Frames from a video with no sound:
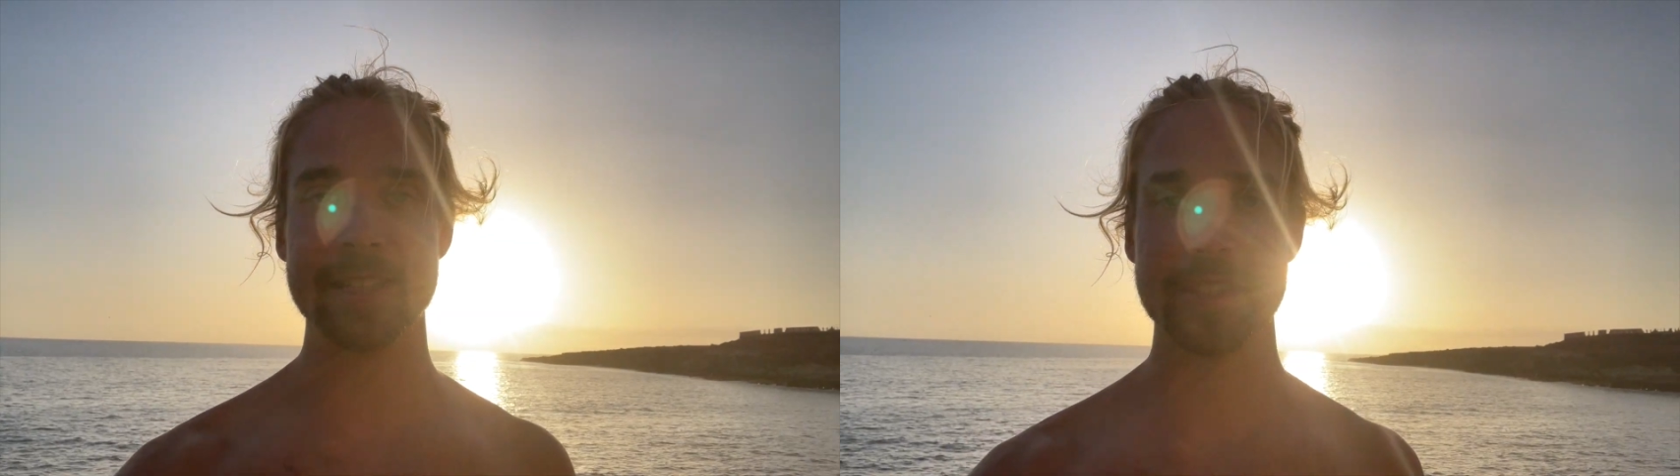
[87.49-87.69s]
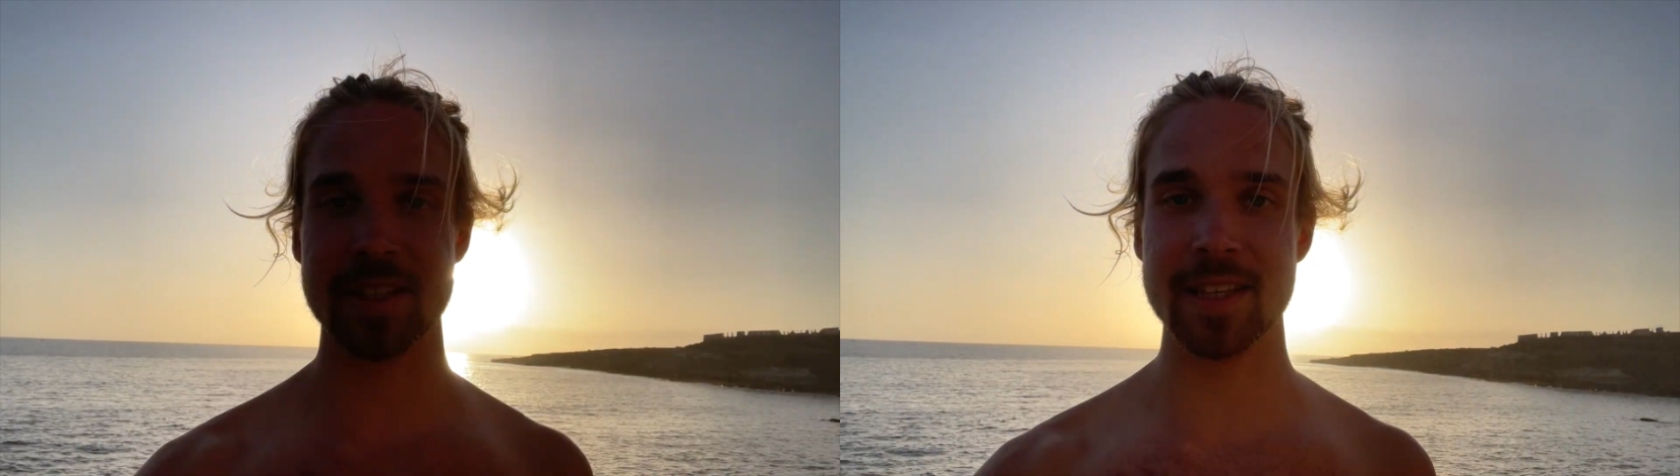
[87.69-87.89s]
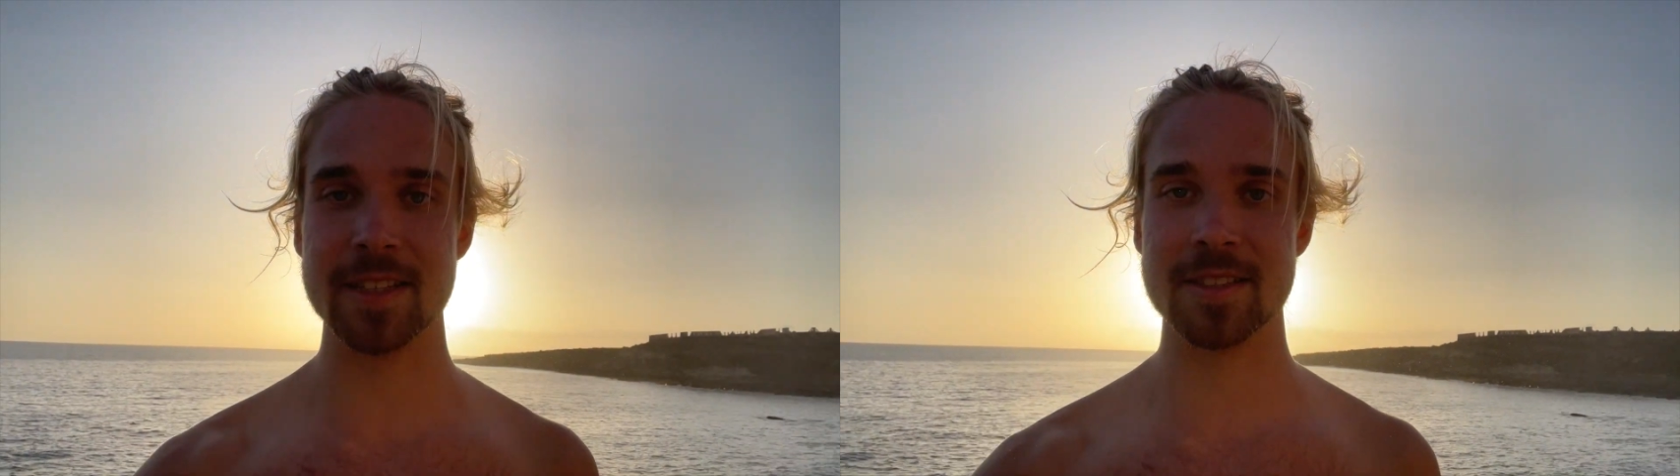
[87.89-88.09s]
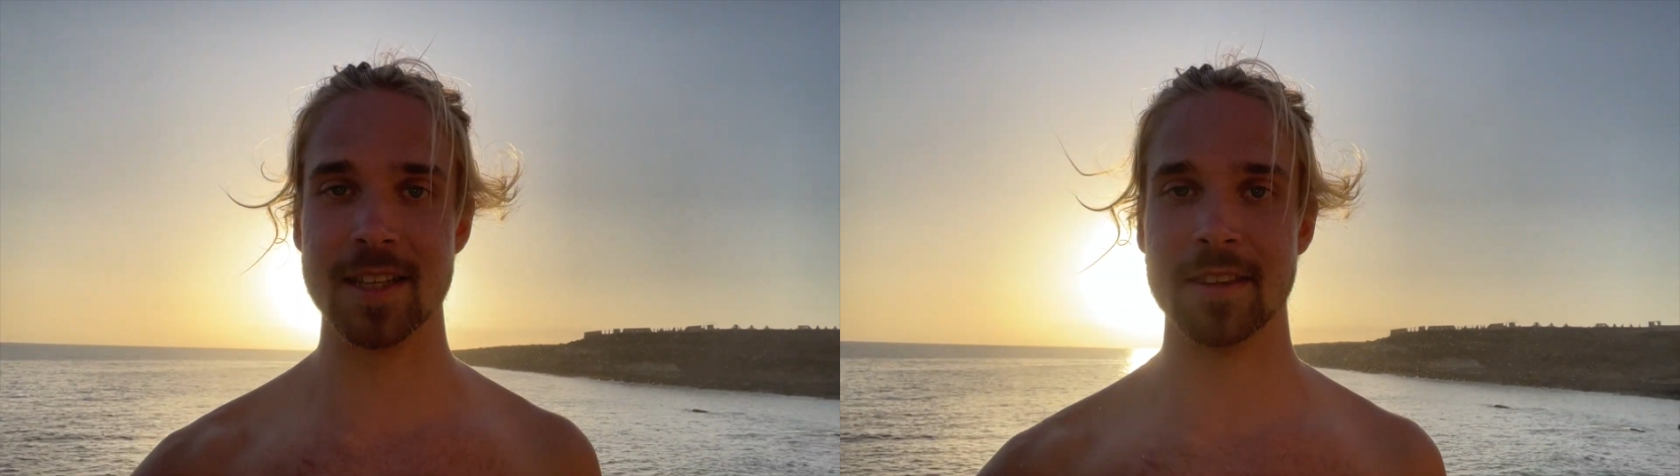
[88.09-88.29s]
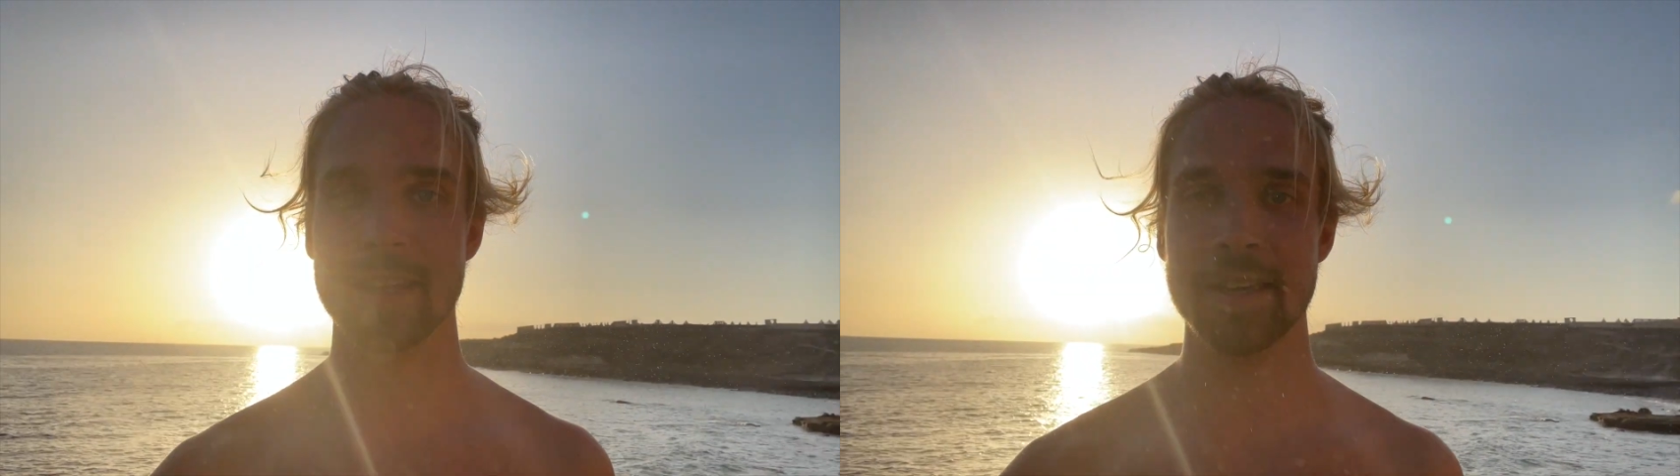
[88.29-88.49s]
jet skis
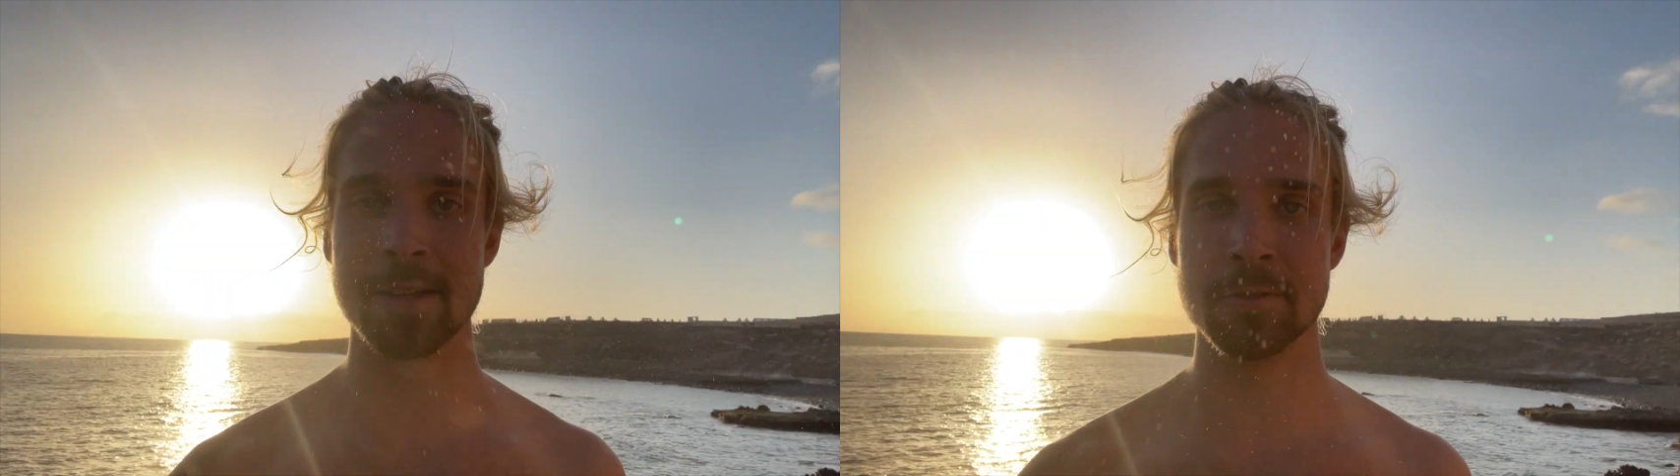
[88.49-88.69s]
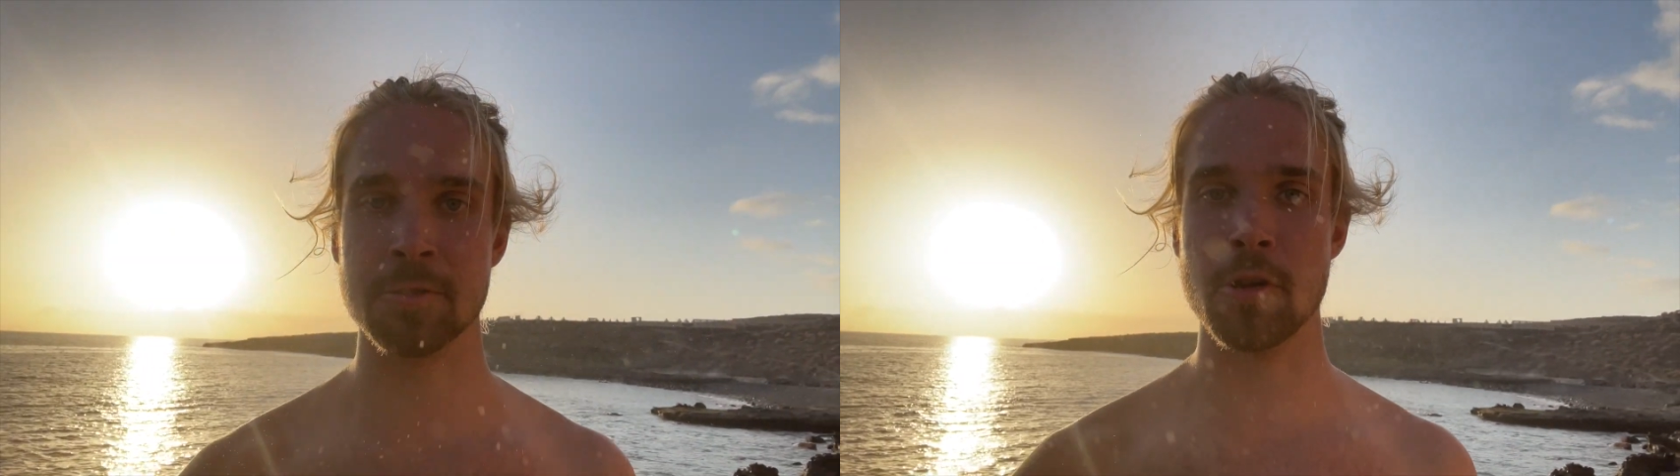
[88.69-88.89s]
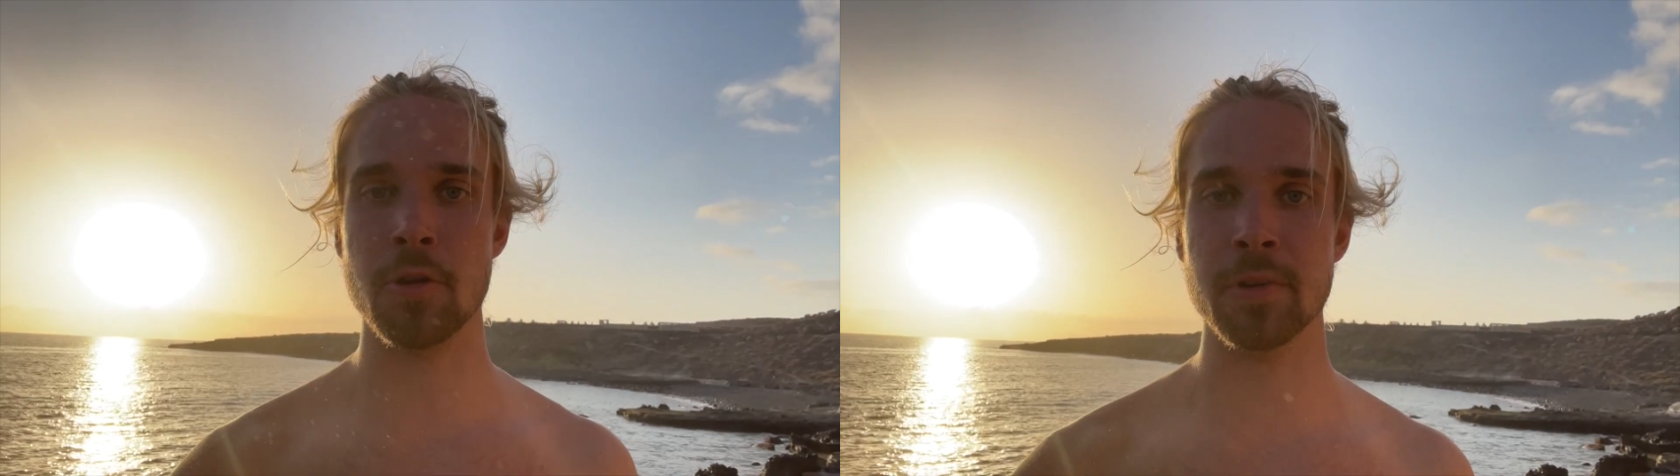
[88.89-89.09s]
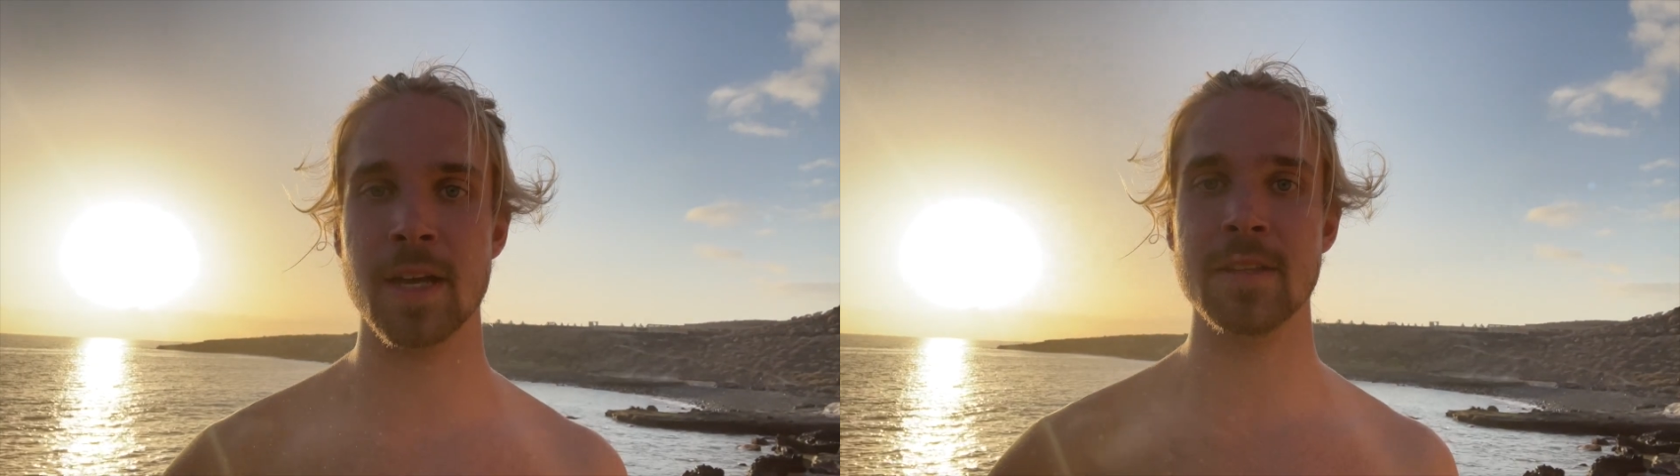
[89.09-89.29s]
and taking drone